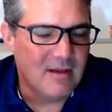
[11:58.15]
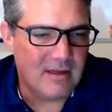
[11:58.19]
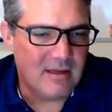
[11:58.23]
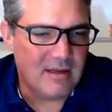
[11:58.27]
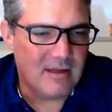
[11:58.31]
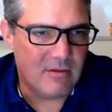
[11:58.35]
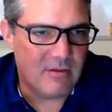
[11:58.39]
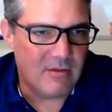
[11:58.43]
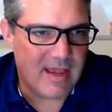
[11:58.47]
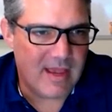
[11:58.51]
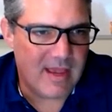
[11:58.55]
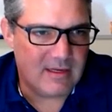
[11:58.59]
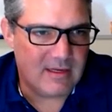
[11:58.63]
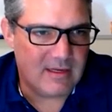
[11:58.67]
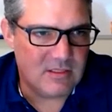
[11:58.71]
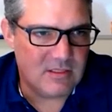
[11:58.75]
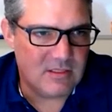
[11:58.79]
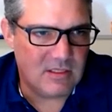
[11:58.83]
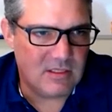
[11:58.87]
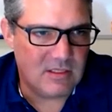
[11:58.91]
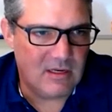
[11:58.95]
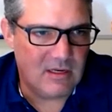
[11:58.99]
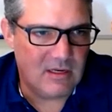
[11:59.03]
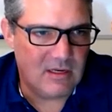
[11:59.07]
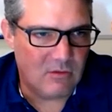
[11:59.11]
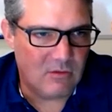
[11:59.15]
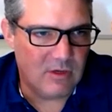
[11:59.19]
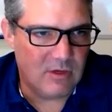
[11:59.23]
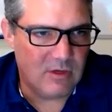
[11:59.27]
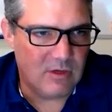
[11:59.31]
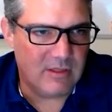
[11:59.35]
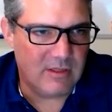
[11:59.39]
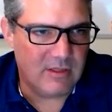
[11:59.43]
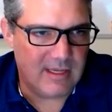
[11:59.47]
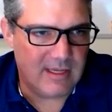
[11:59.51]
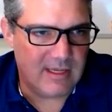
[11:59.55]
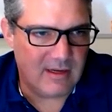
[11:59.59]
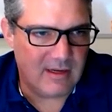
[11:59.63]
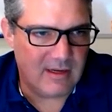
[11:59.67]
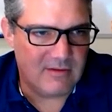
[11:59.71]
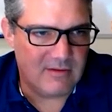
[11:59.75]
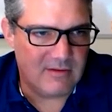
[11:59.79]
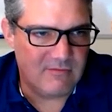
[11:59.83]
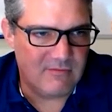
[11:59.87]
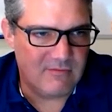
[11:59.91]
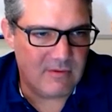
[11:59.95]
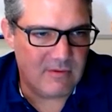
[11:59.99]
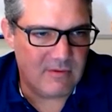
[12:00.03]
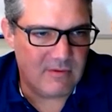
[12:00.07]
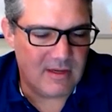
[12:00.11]
You know, that is, you know, really a,
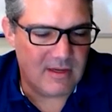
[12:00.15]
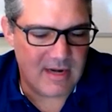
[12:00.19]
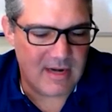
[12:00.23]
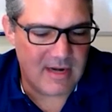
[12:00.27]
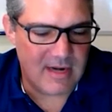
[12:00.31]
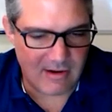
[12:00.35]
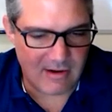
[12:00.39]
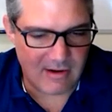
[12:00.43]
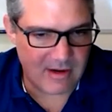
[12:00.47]
an, an